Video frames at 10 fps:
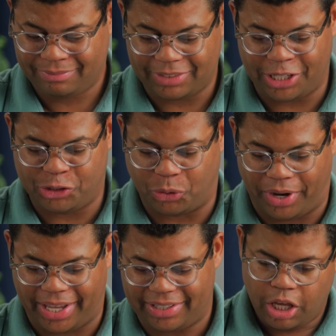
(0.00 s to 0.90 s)
Enjoy
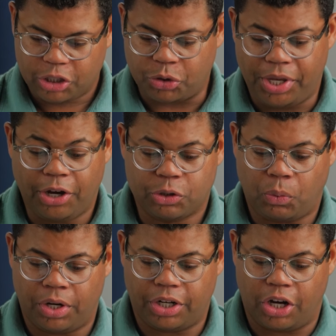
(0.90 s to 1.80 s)
it. So here's
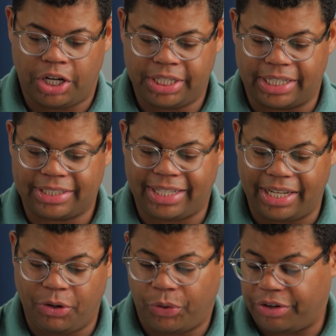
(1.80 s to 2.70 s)
one on
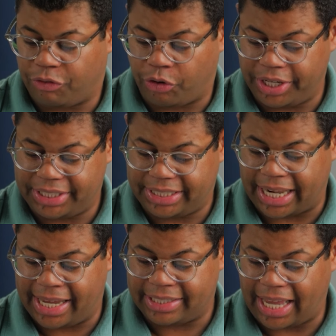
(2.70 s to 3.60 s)
getting rid of grease stains.